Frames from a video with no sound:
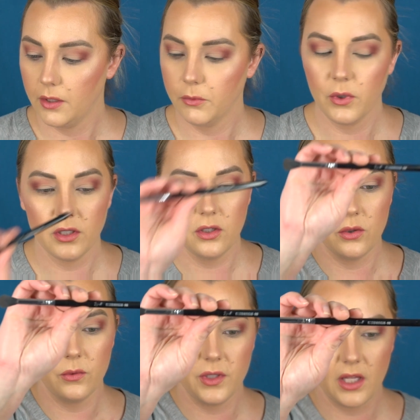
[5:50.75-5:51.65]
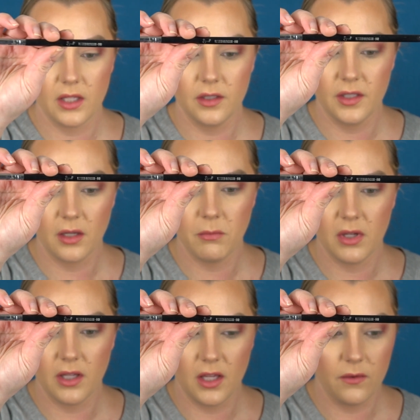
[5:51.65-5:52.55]
And I'm going to use a
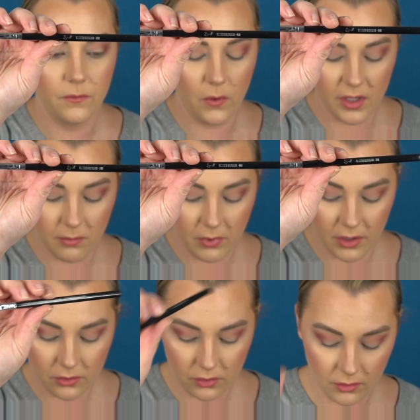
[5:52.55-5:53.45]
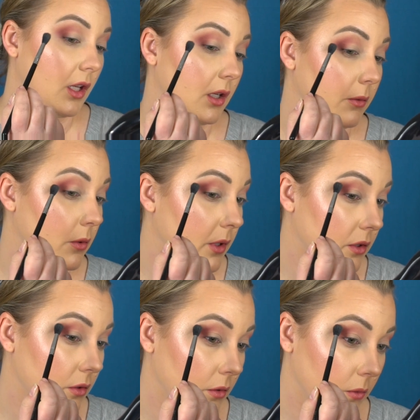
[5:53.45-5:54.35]
Sigma E40 brush, and I'm
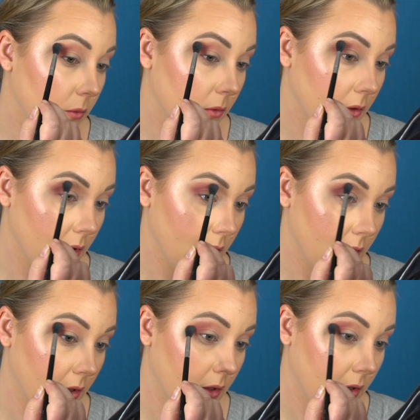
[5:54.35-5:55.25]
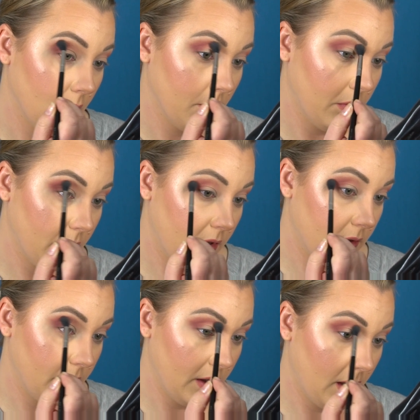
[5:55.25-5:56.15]
going to put
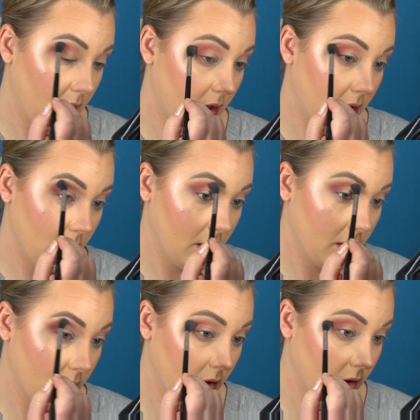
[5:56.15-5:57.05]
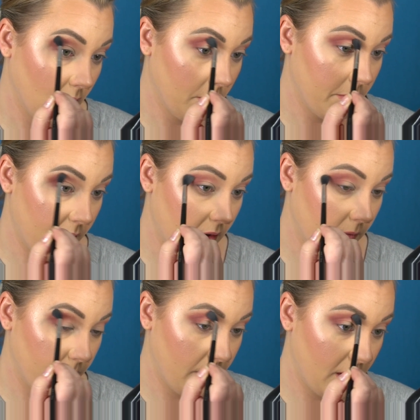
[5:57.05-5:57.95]
this in
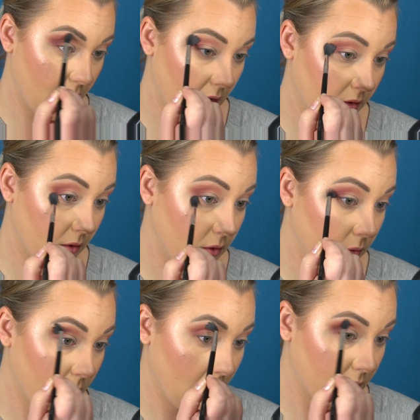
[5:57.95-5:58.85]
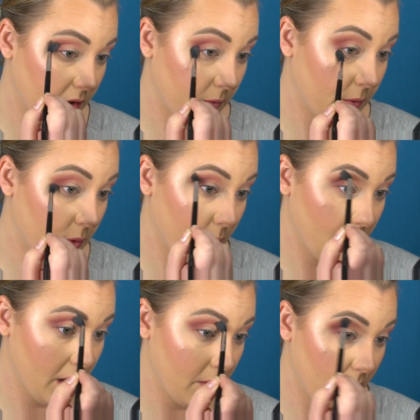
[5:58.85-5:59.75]
above the other two colors that we were
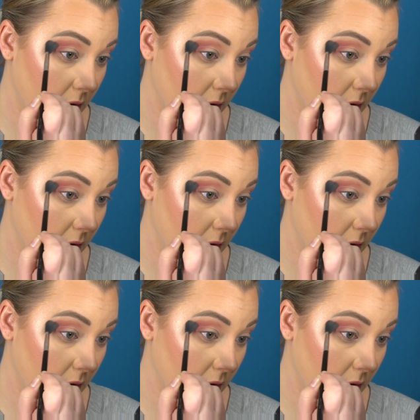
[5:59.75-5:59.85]
working